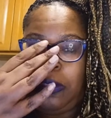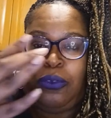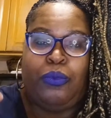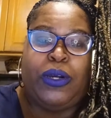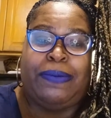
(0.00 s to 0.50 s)

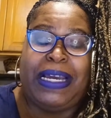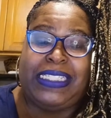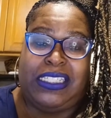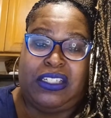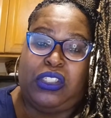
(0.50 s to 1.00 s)
one of my
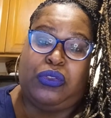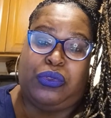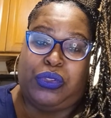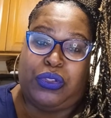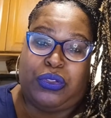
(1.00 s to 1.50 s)
sons through
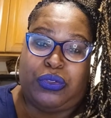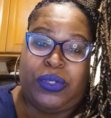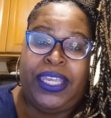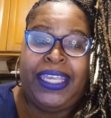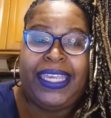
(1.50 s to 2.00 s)
school,
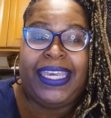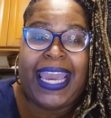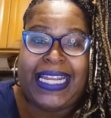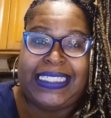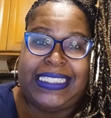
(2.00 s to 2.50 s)
he
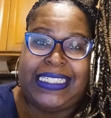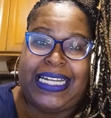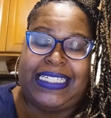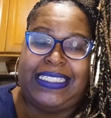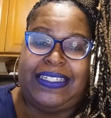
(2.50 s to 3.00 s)
had
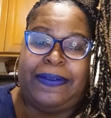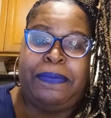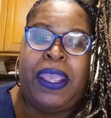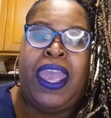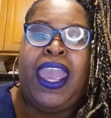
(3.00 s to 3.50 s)
dyslexia
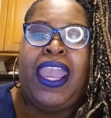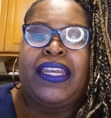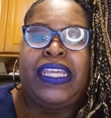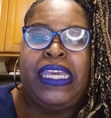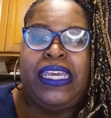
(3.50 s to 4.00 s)

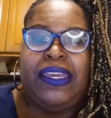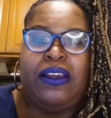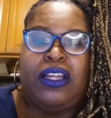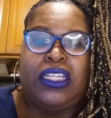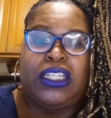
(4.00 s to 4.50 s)
and he
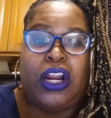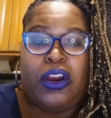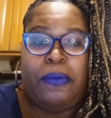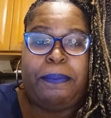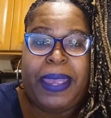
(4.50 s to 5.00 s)

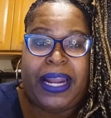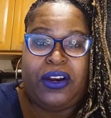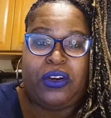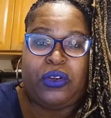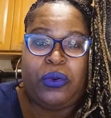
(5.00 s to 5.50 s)
learned
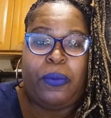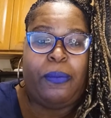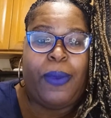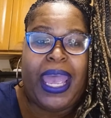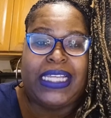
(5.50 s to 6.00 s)
better
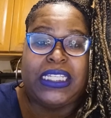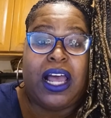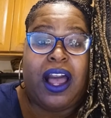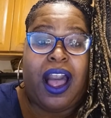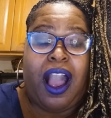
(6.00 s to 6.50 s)
as
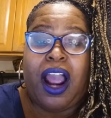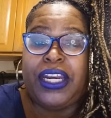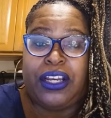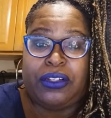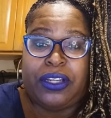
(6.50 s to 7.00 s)
a
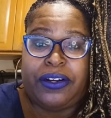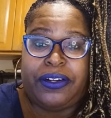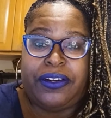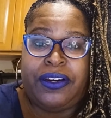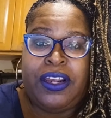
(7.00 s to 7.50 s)
audio
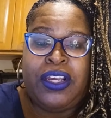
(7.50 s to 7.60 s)
learner.